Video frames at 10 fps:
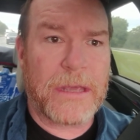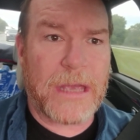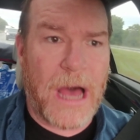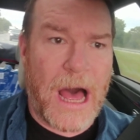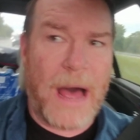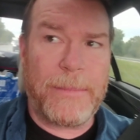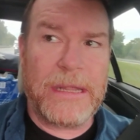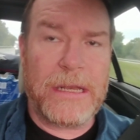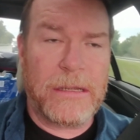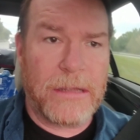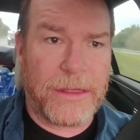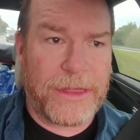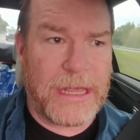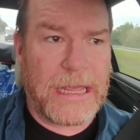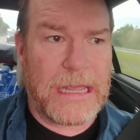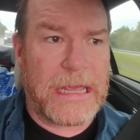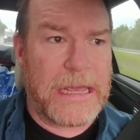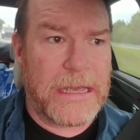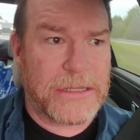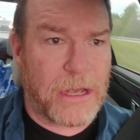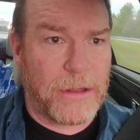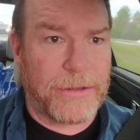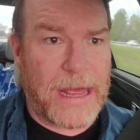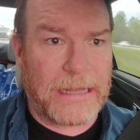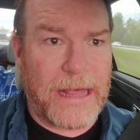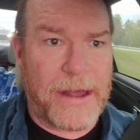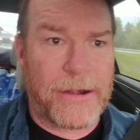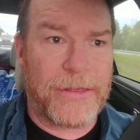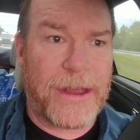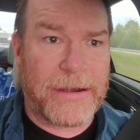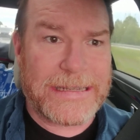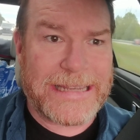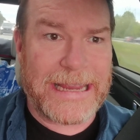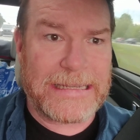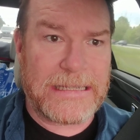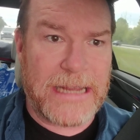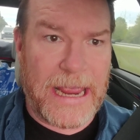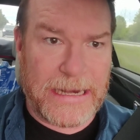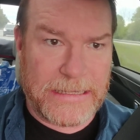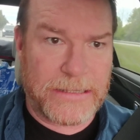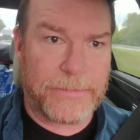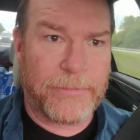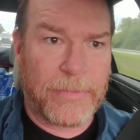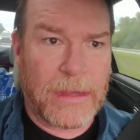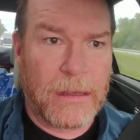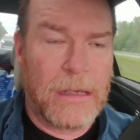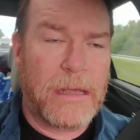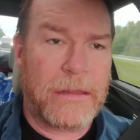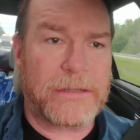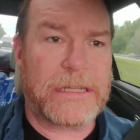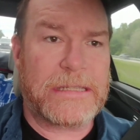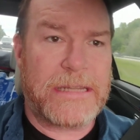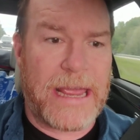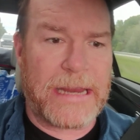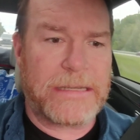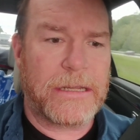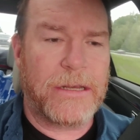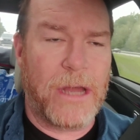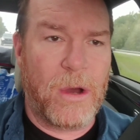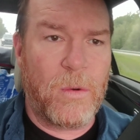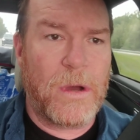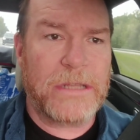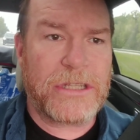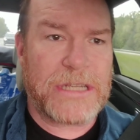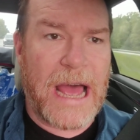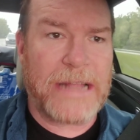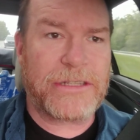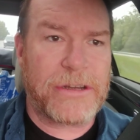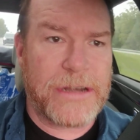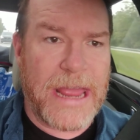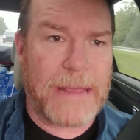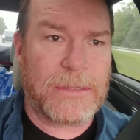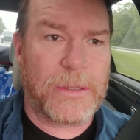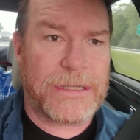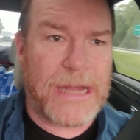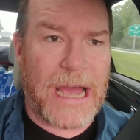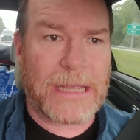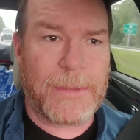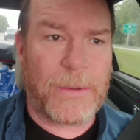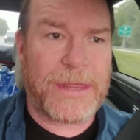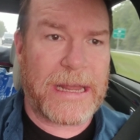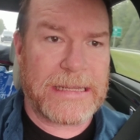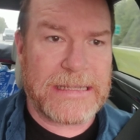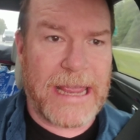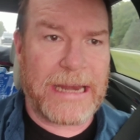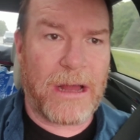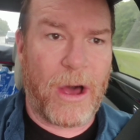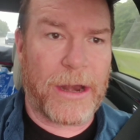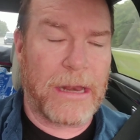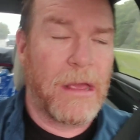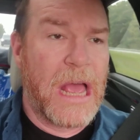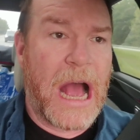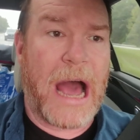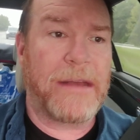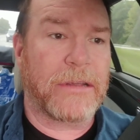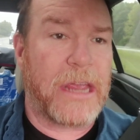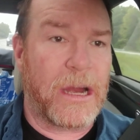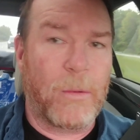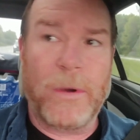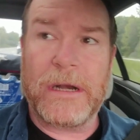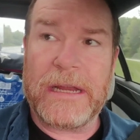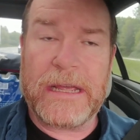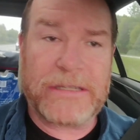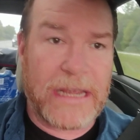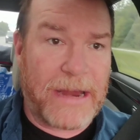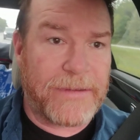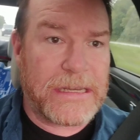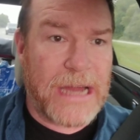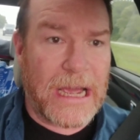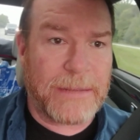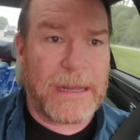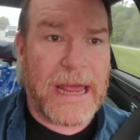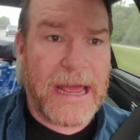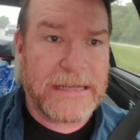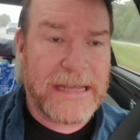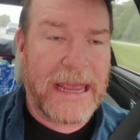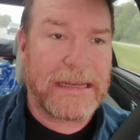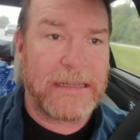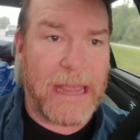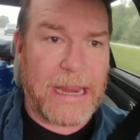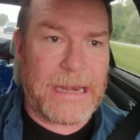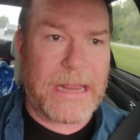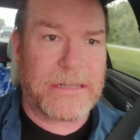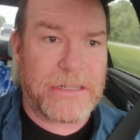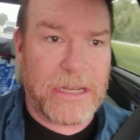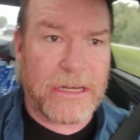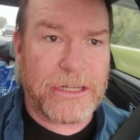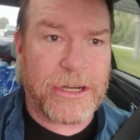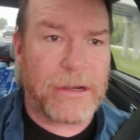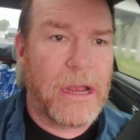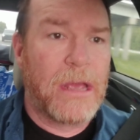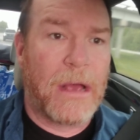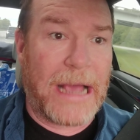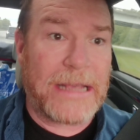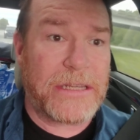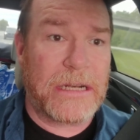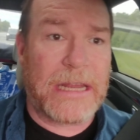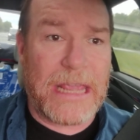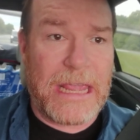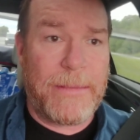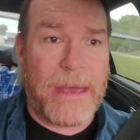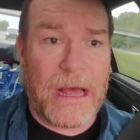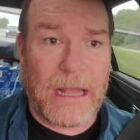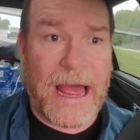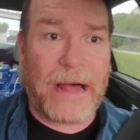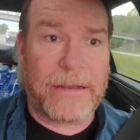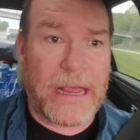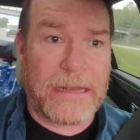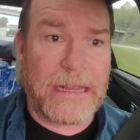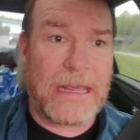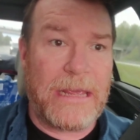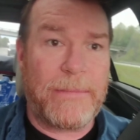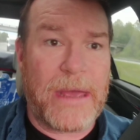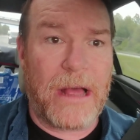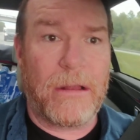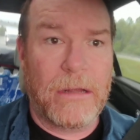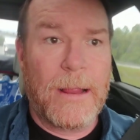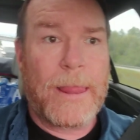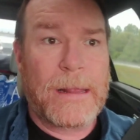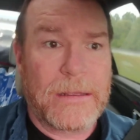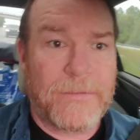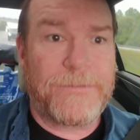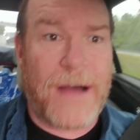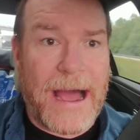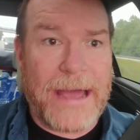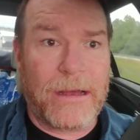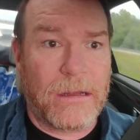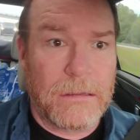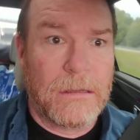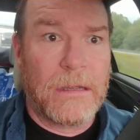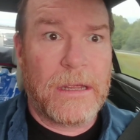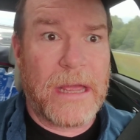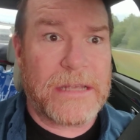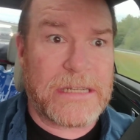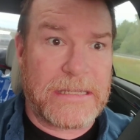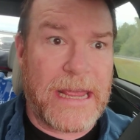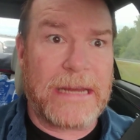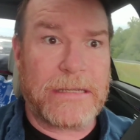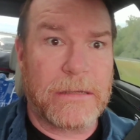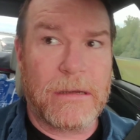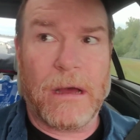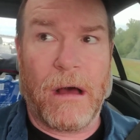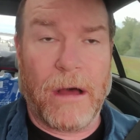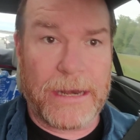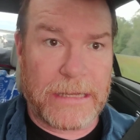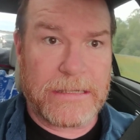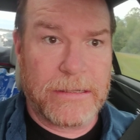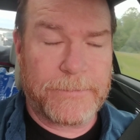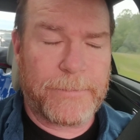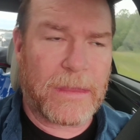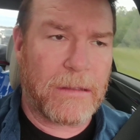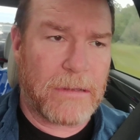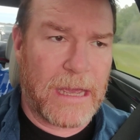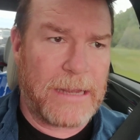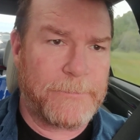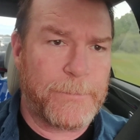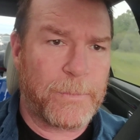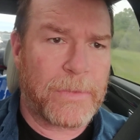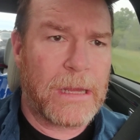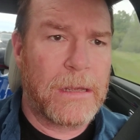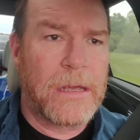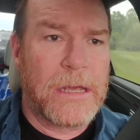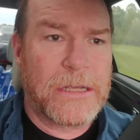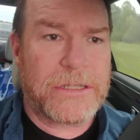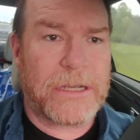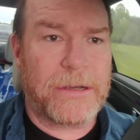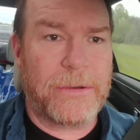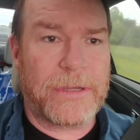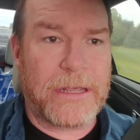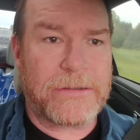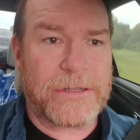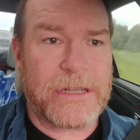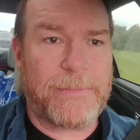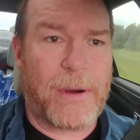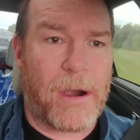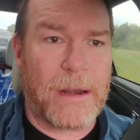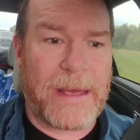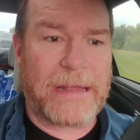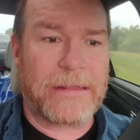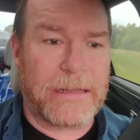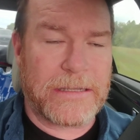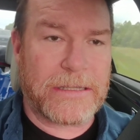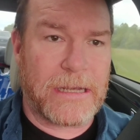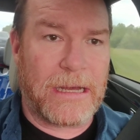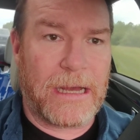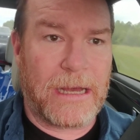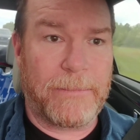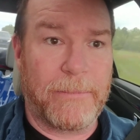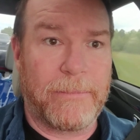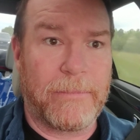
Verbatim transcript: the common thing is on that letter, there is a date. There's a date. No one signs their name to a document without a date on it. I don't care what it is, every document has a date and a signature. I send an email out, and the email file has a date on it. Okay? So, the interesting part about this uh,